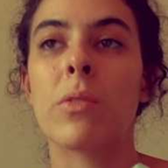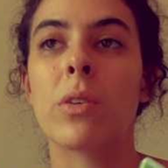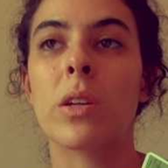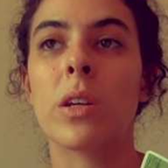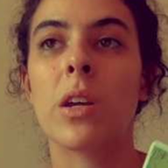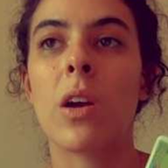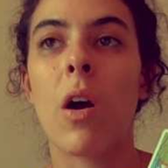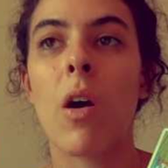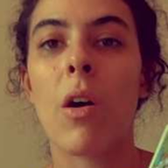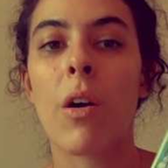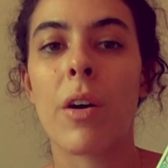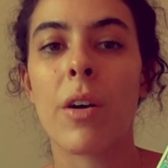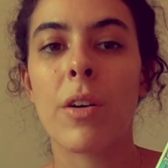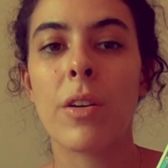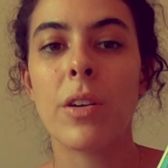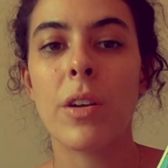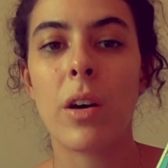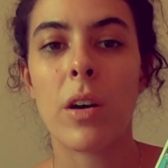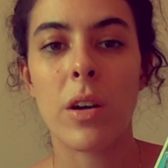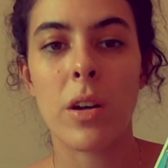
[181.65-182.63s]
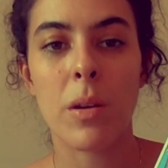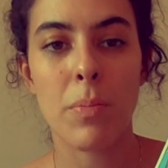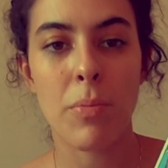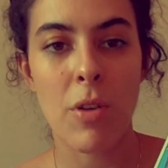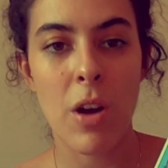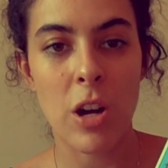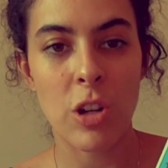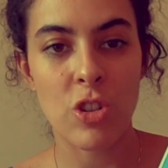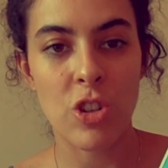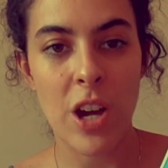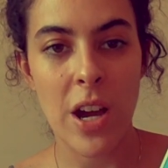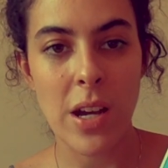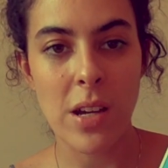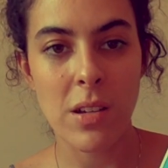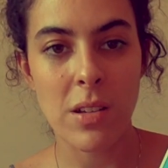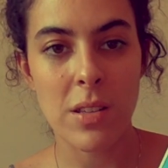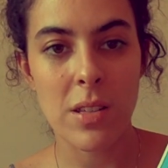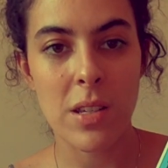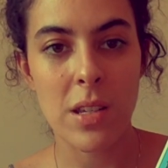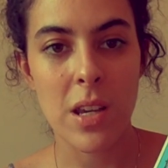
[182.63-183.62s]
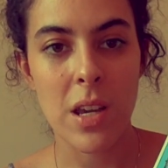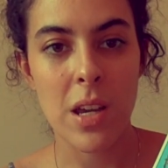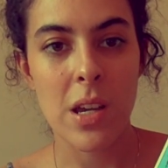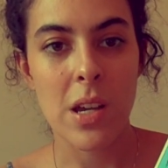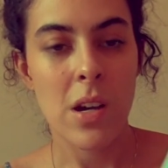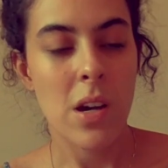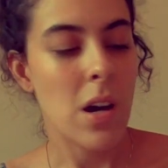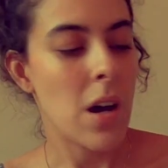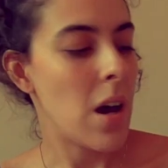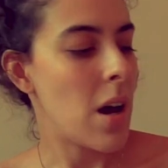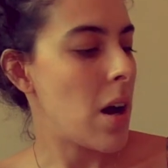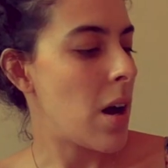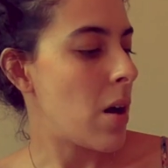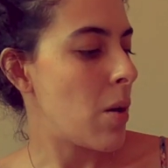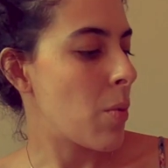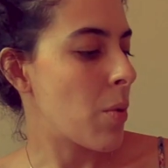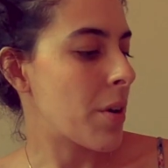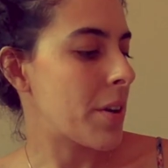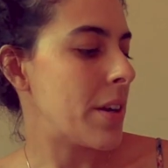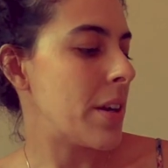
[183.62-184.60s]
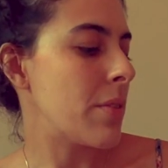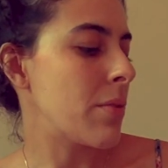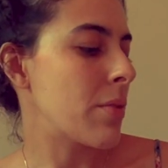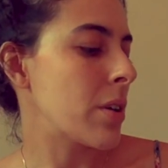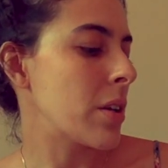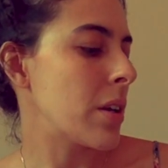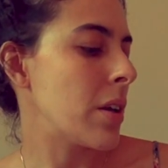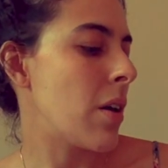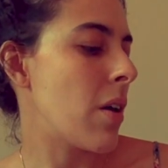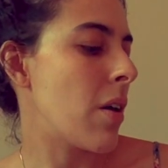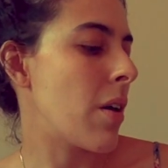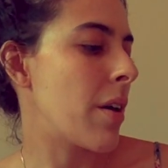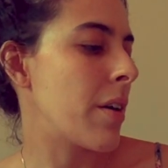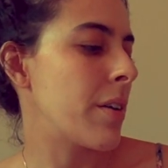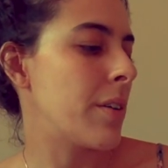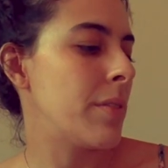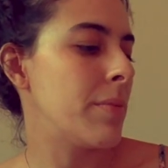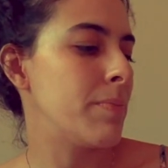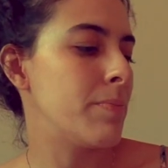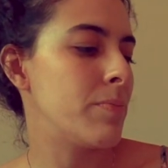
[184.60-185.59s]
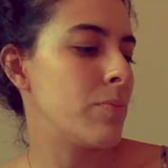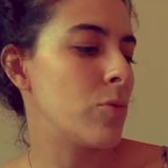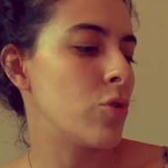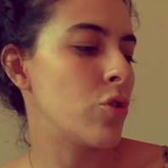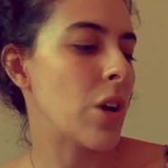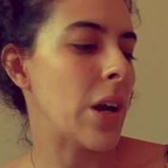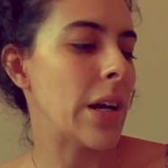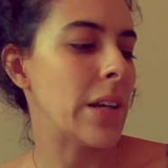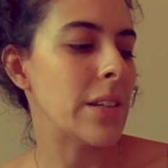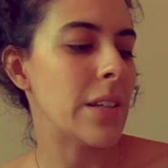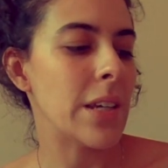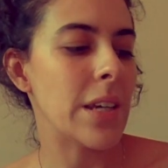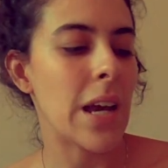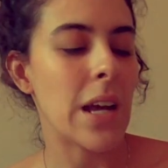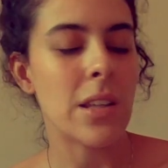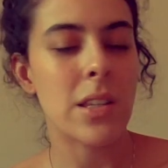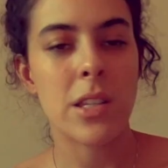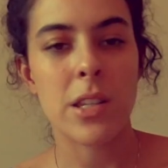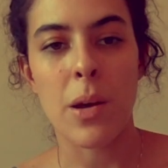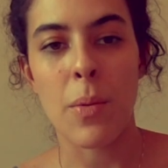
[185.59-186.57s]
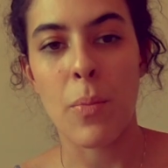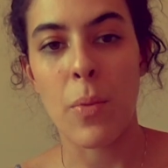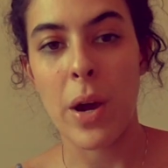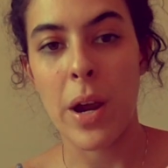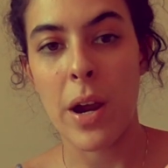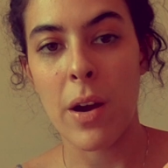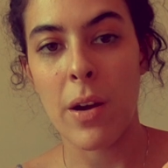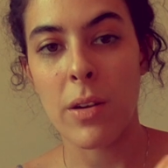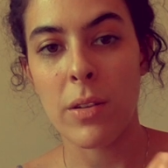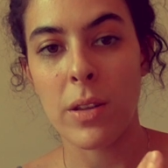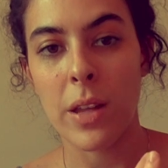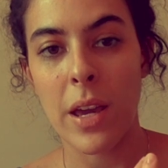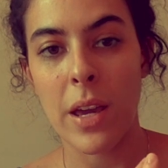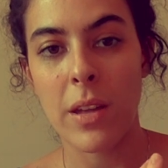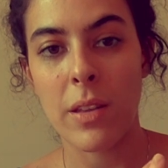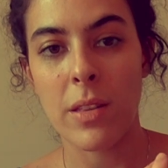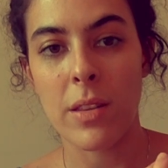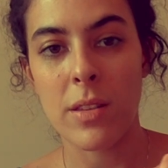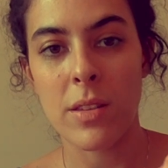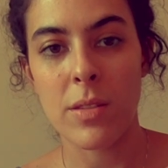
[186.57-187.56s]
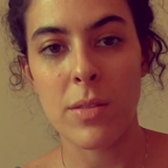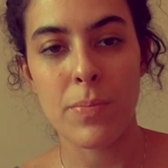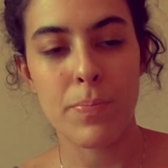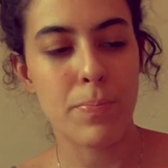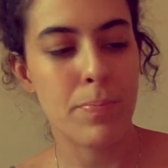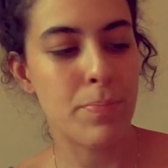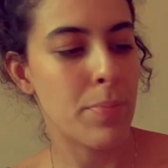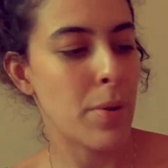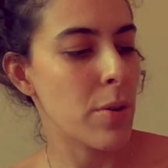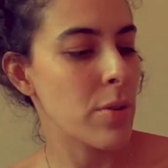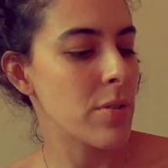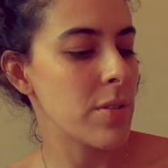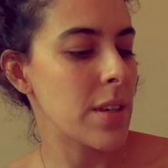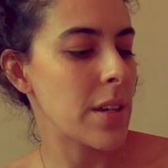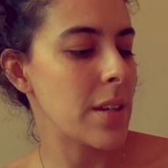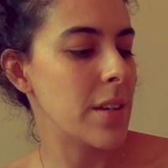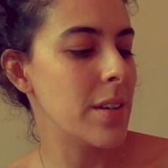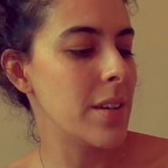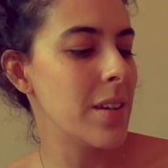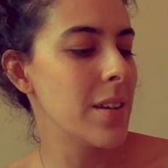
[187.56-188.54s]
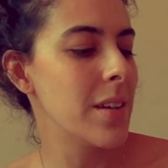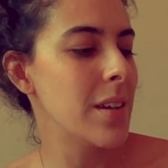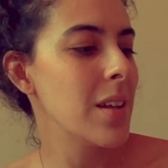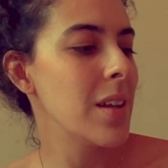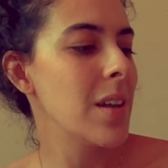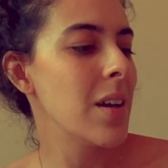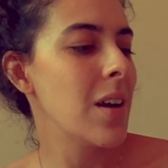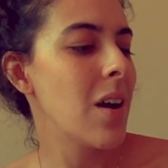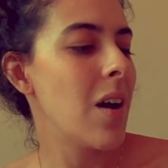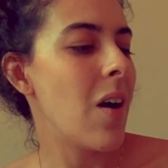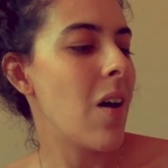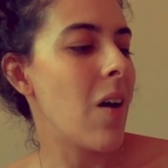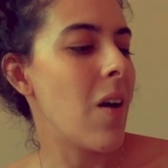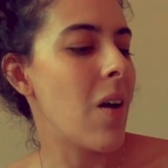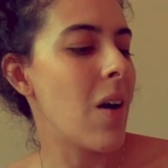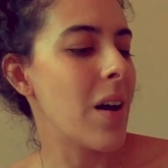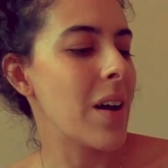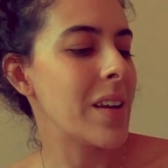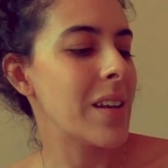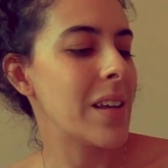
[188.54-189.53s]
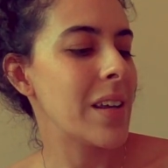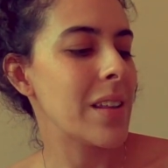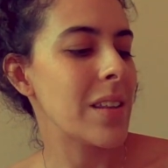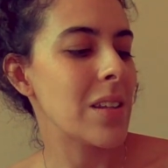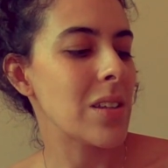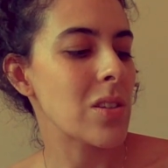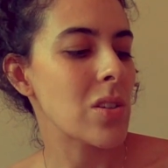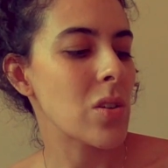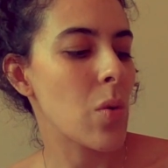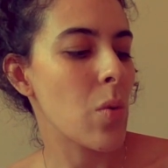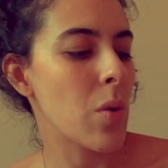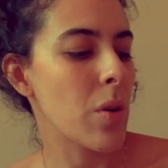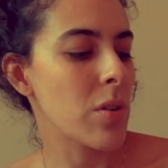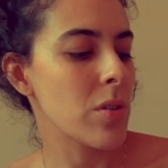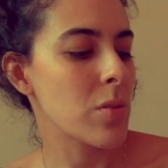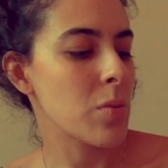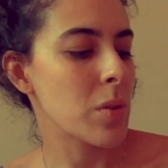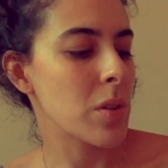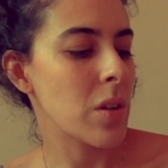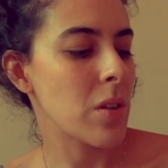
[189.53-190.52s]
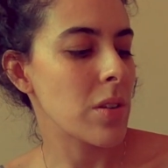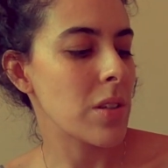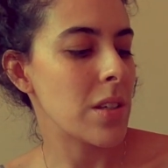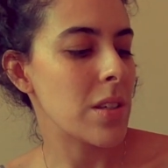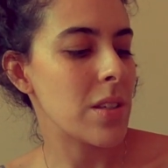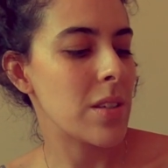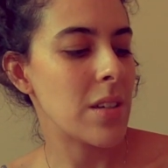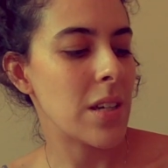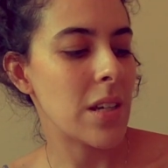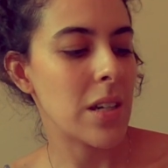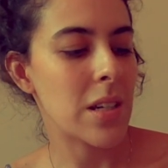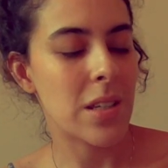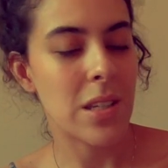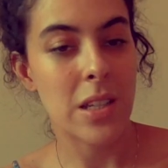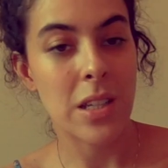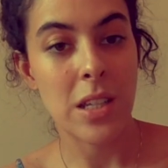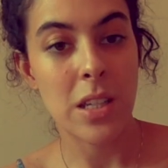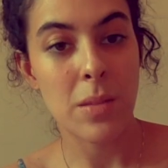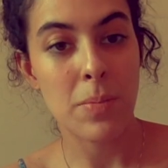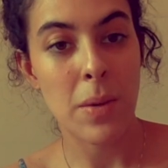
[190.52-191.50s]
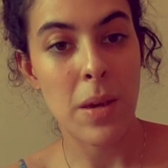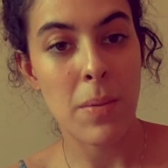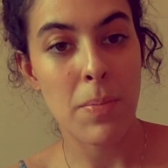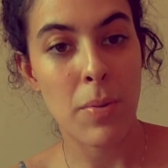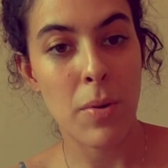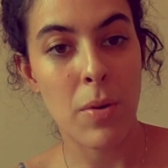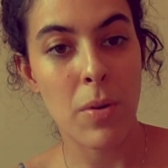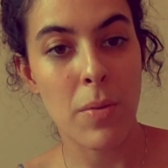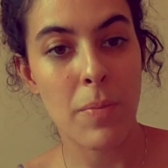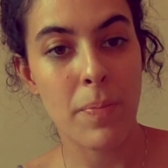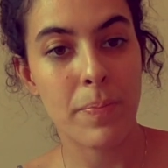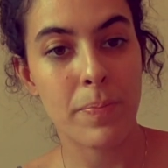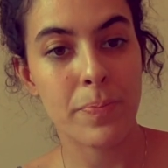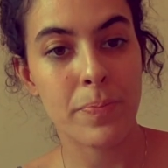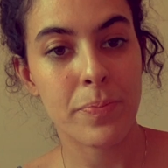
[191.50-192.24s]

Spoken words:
really hard on a project, working really hard trying to get somewhere, like this person on this horse with all these sticks and these people.